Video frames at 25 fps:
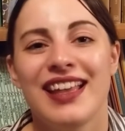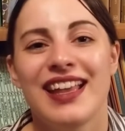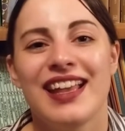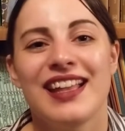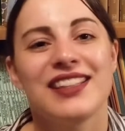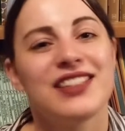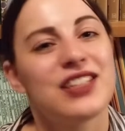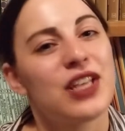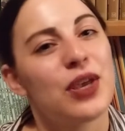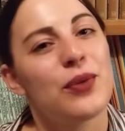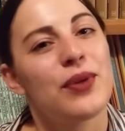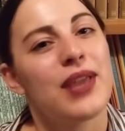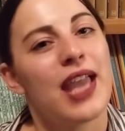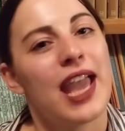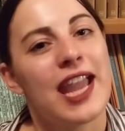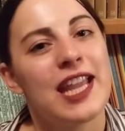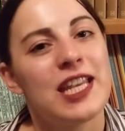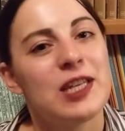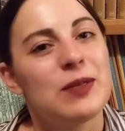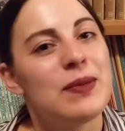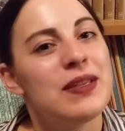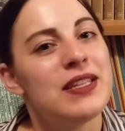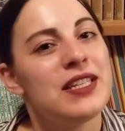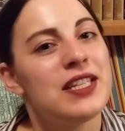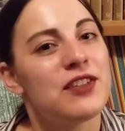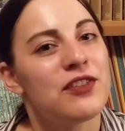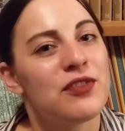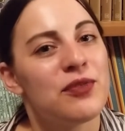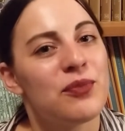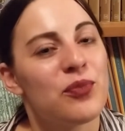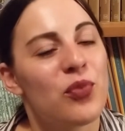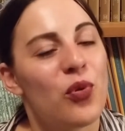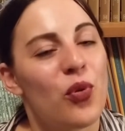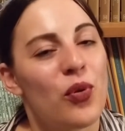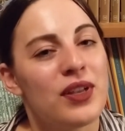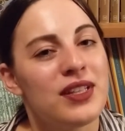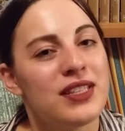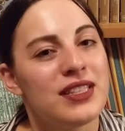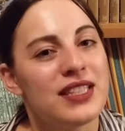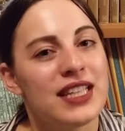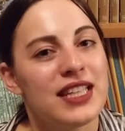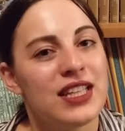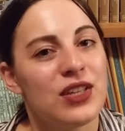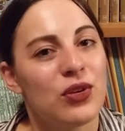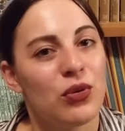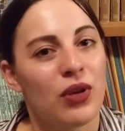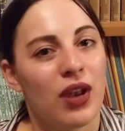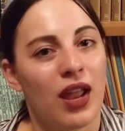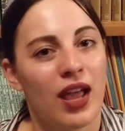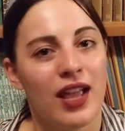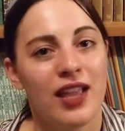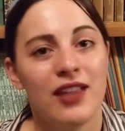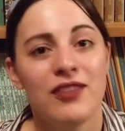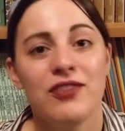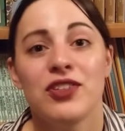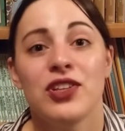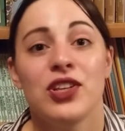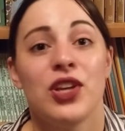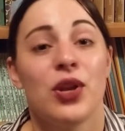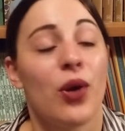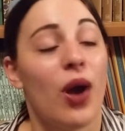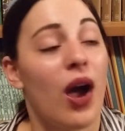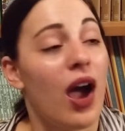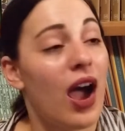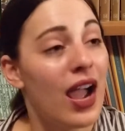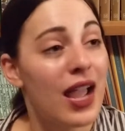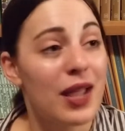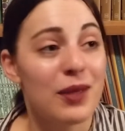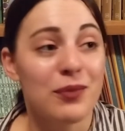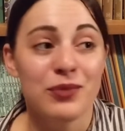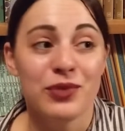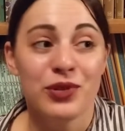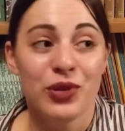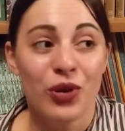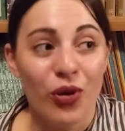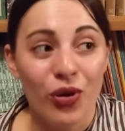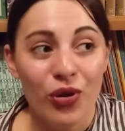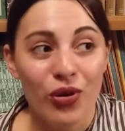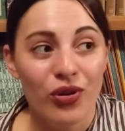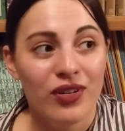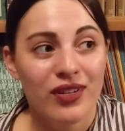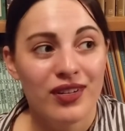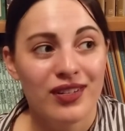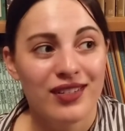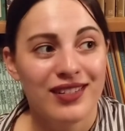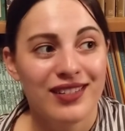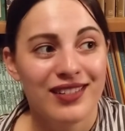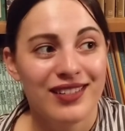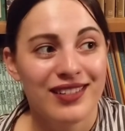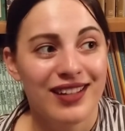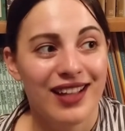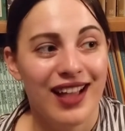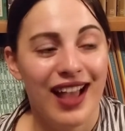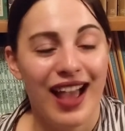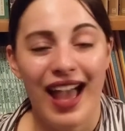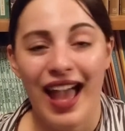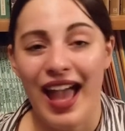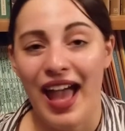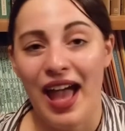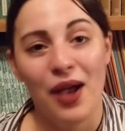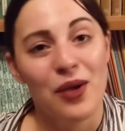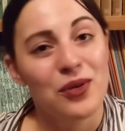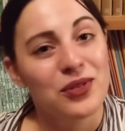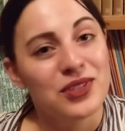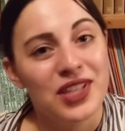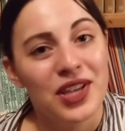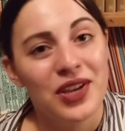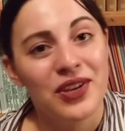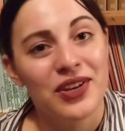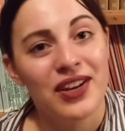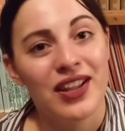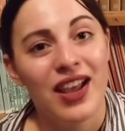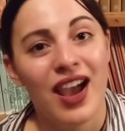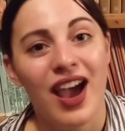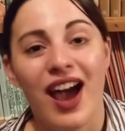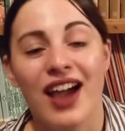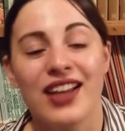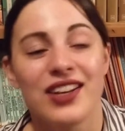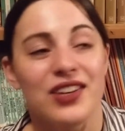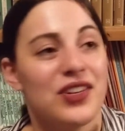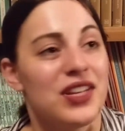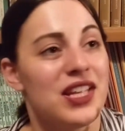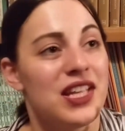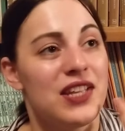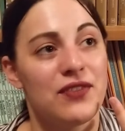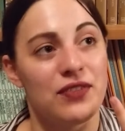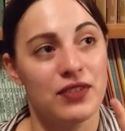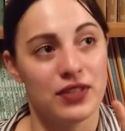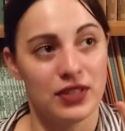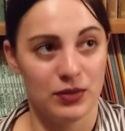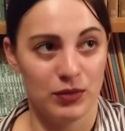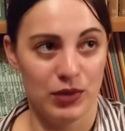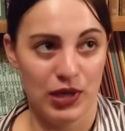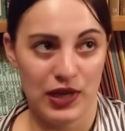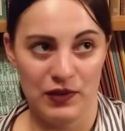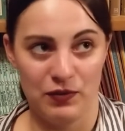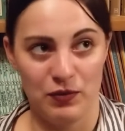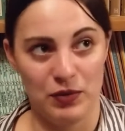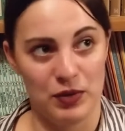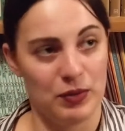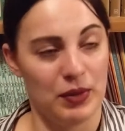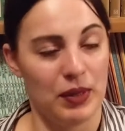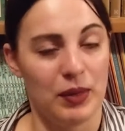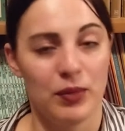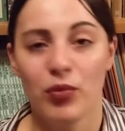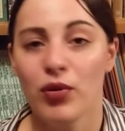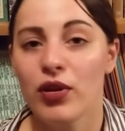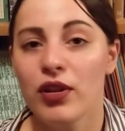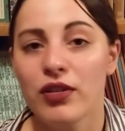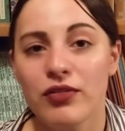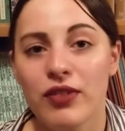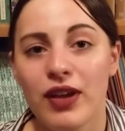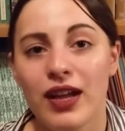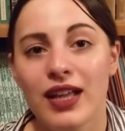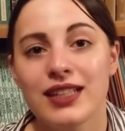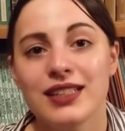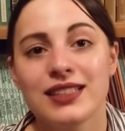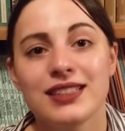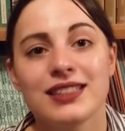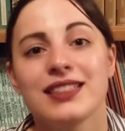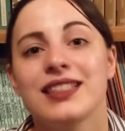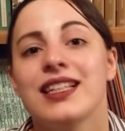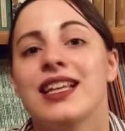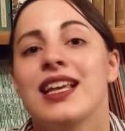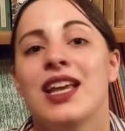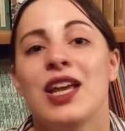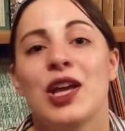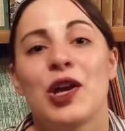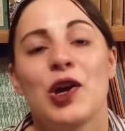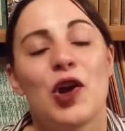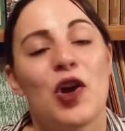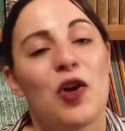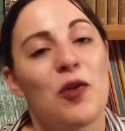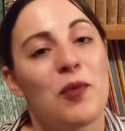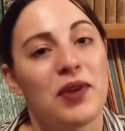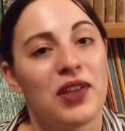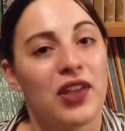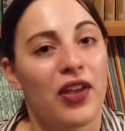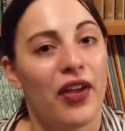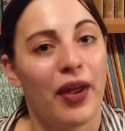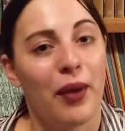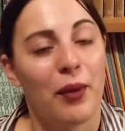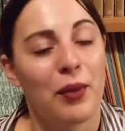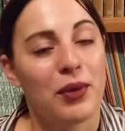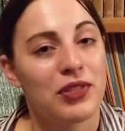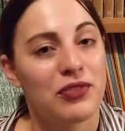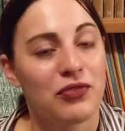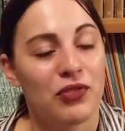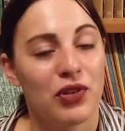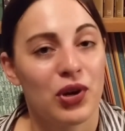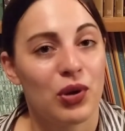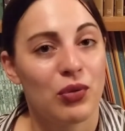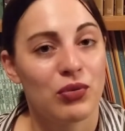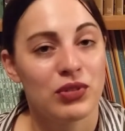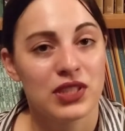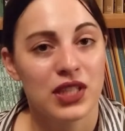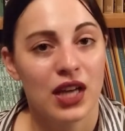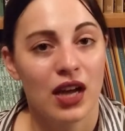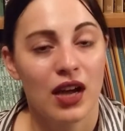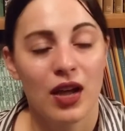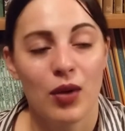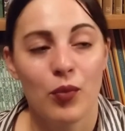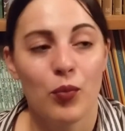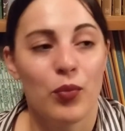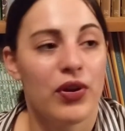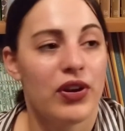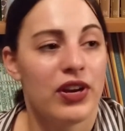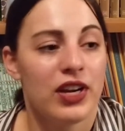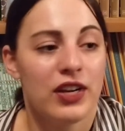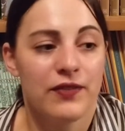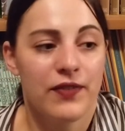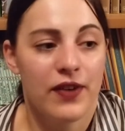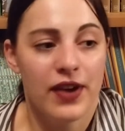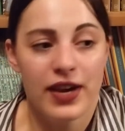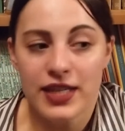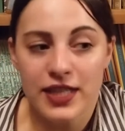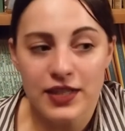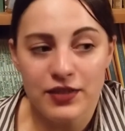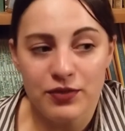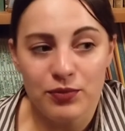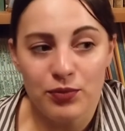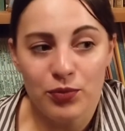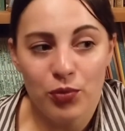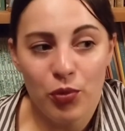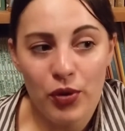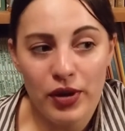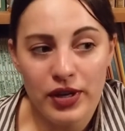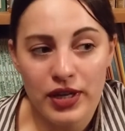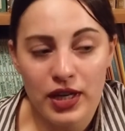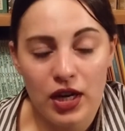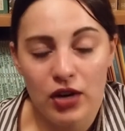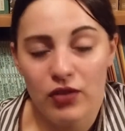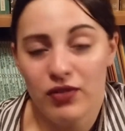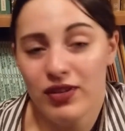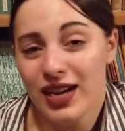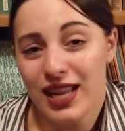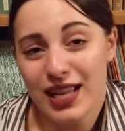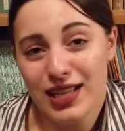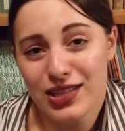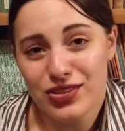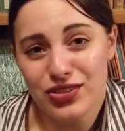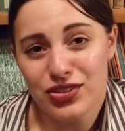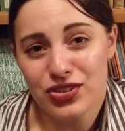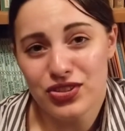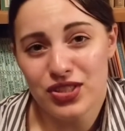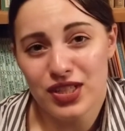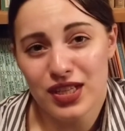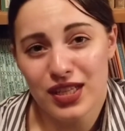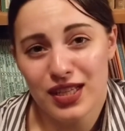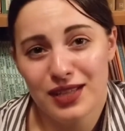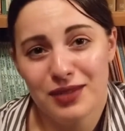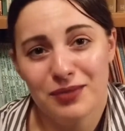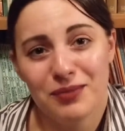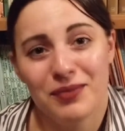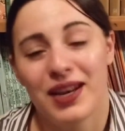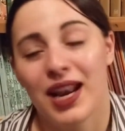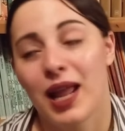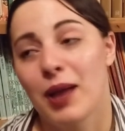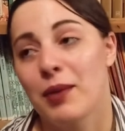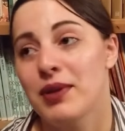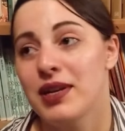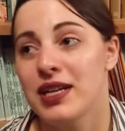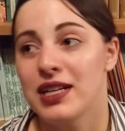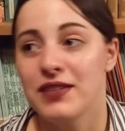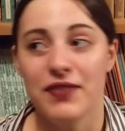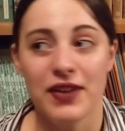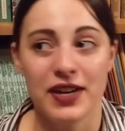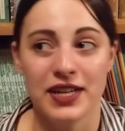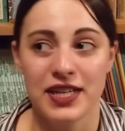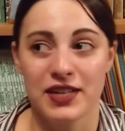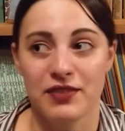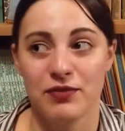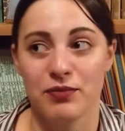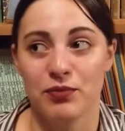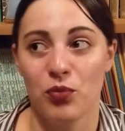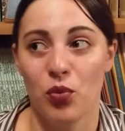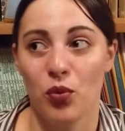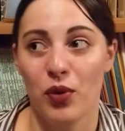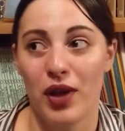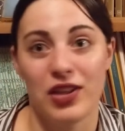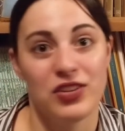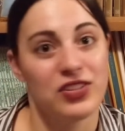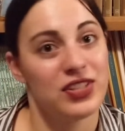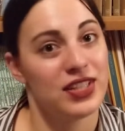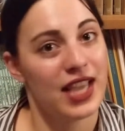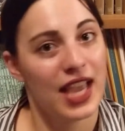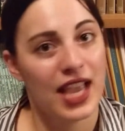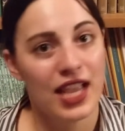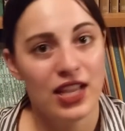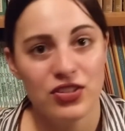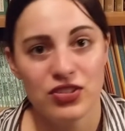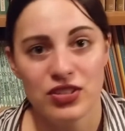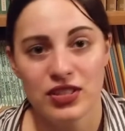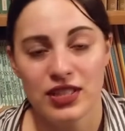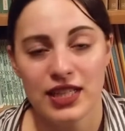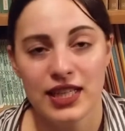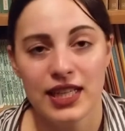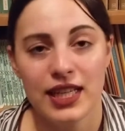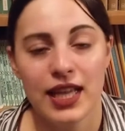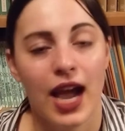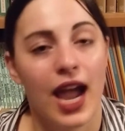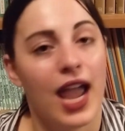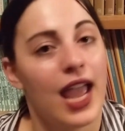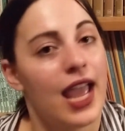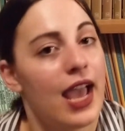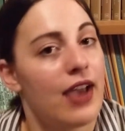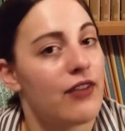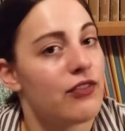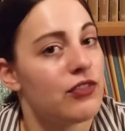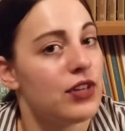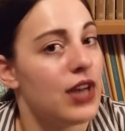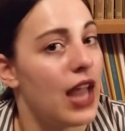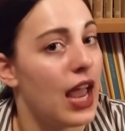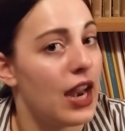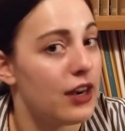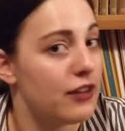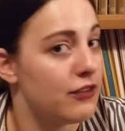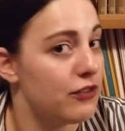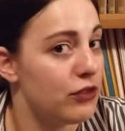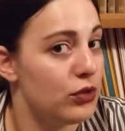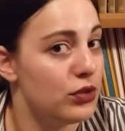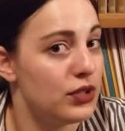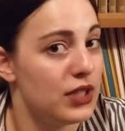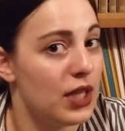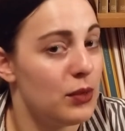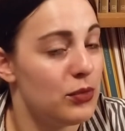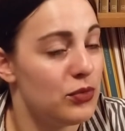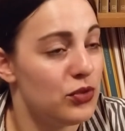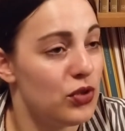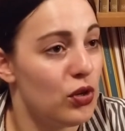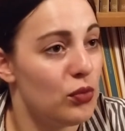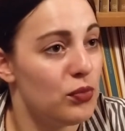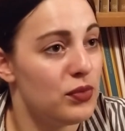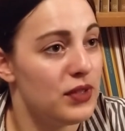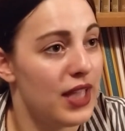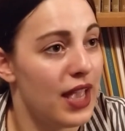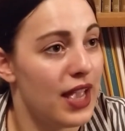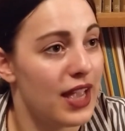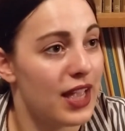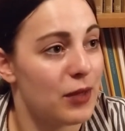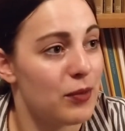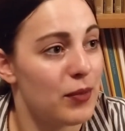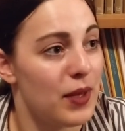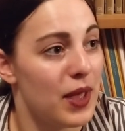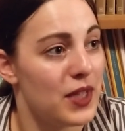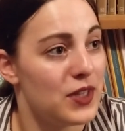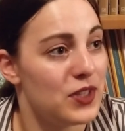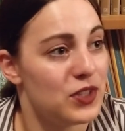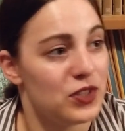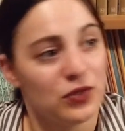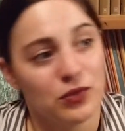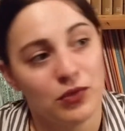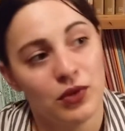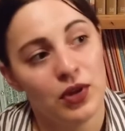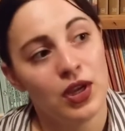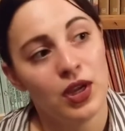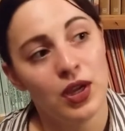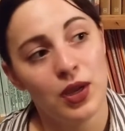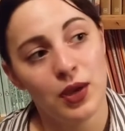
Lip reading: it's okay to be at different points in your life. You know, I'm not a house owner, I don't even live with my boyfriend, who I've been going out with for a long time. We're in a very different point in our relationship, and I'm in a very different point educationally. I haven't had a full-time job yet compared to